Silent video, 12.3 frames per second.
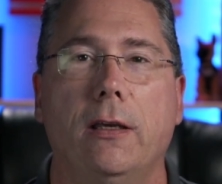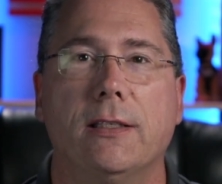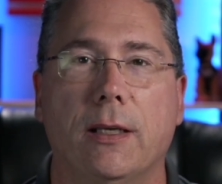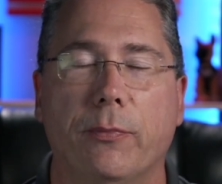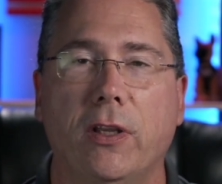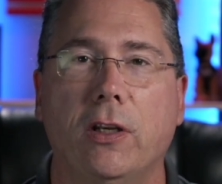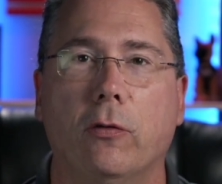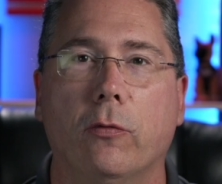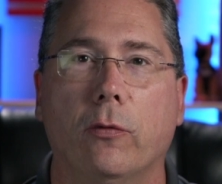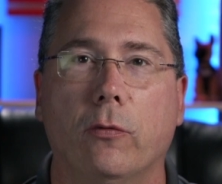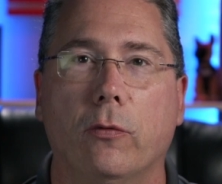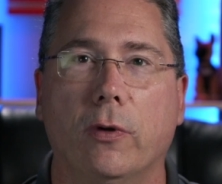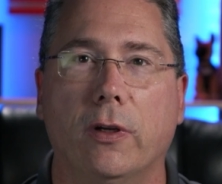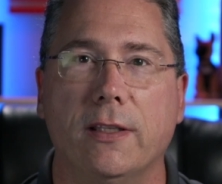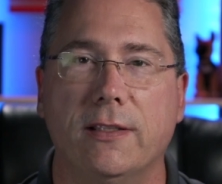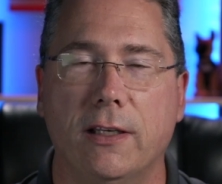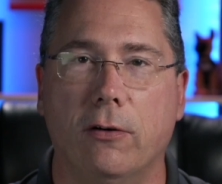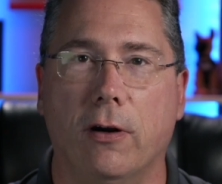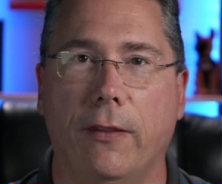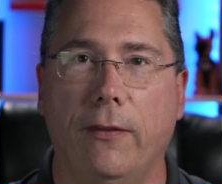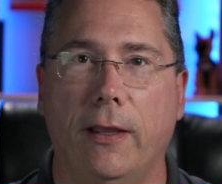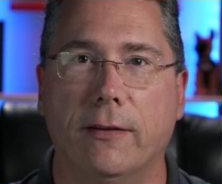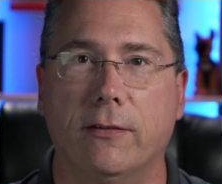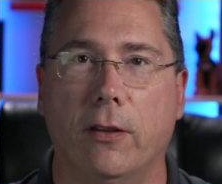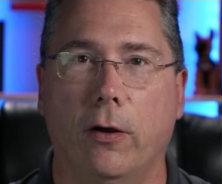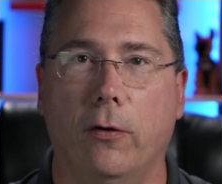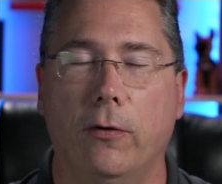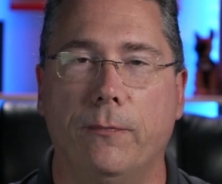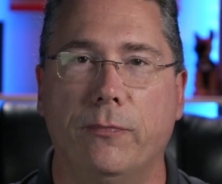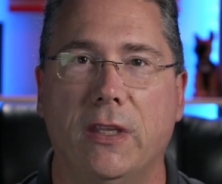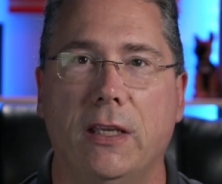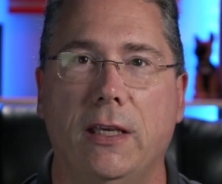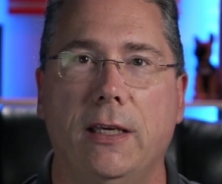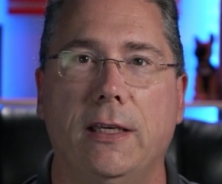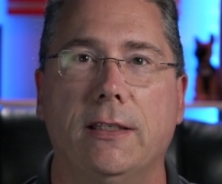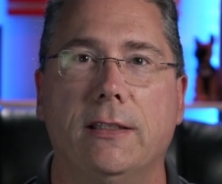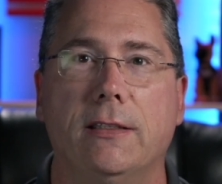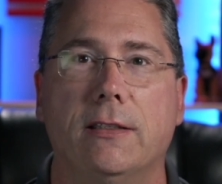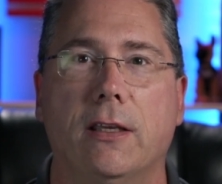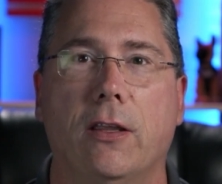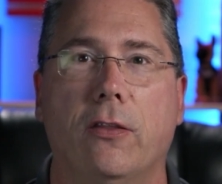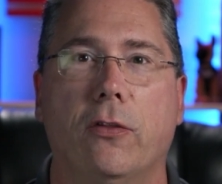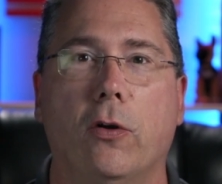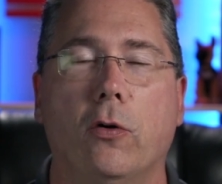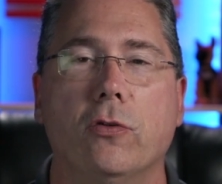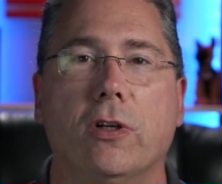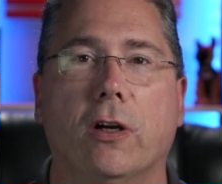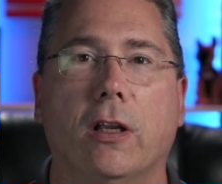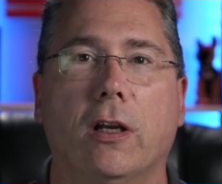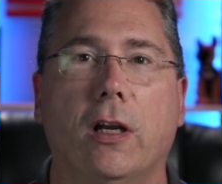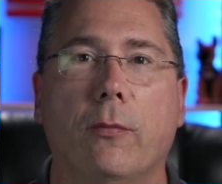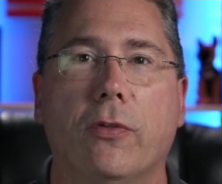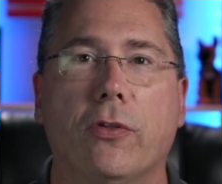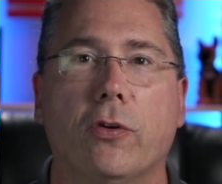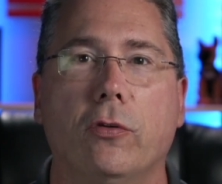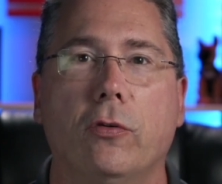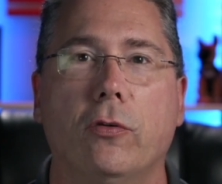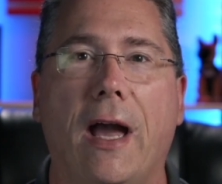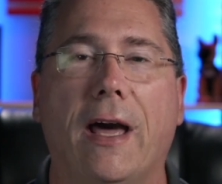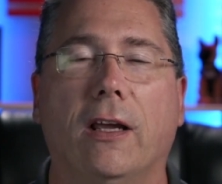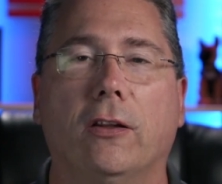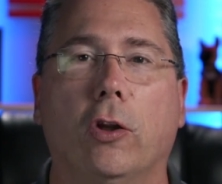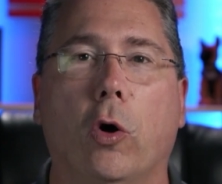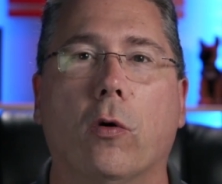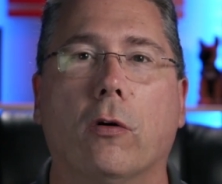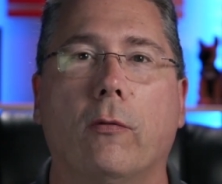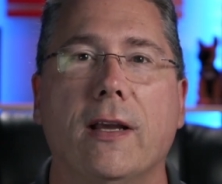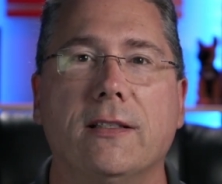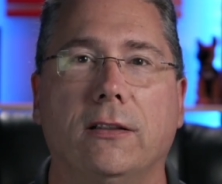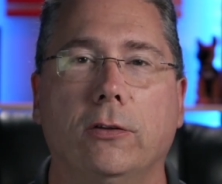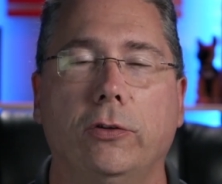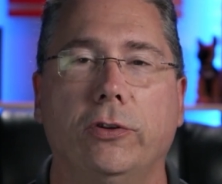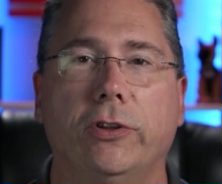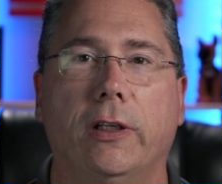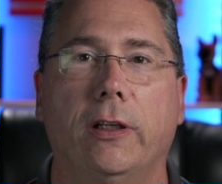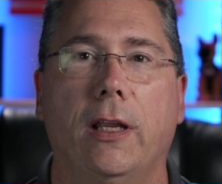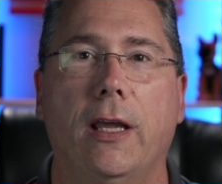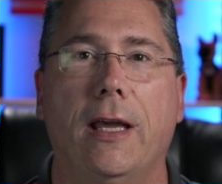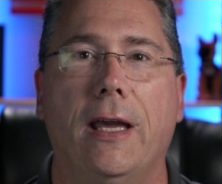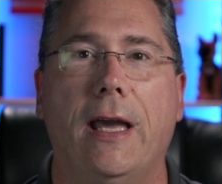Something to consider on this though is those are going to come through at a lower resolution